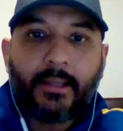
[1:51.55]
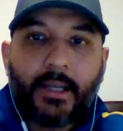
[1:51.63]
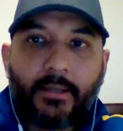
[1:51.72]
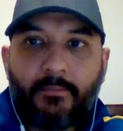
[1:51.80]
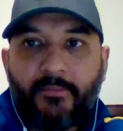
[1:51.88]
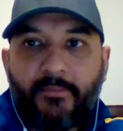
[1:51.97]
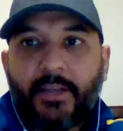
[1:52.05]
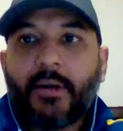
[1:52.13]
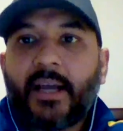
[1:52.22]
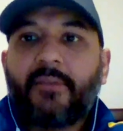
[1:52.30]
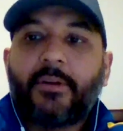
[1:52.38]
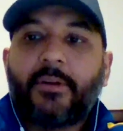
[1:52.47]
that when you
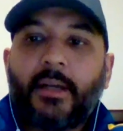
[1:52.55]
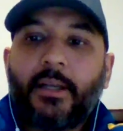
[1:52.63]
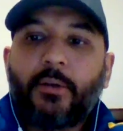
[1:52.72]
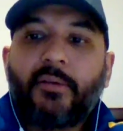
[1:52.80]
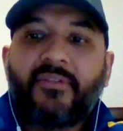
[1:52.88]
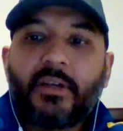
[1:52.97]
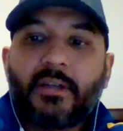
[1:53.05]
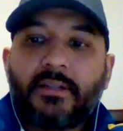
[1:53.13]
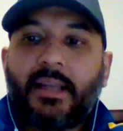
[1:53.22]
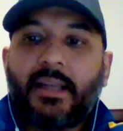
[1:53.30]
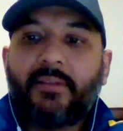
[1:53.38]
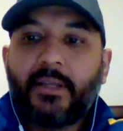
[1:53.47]
have a really good first
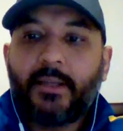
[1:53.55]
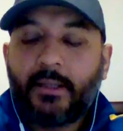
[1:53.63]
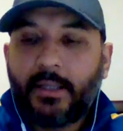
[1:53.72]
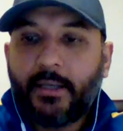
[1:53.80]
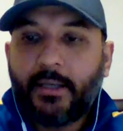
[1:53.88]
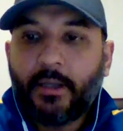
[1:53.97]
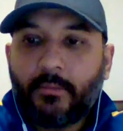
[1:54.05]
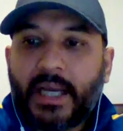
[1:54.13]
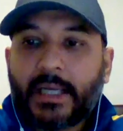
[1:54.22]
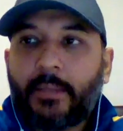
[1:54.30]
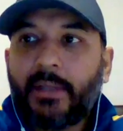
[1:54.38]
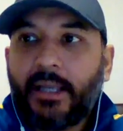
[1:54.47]
11 and then your
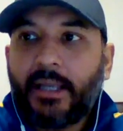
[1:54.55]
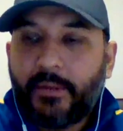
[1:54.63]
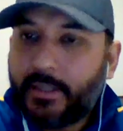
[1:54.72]
backup 11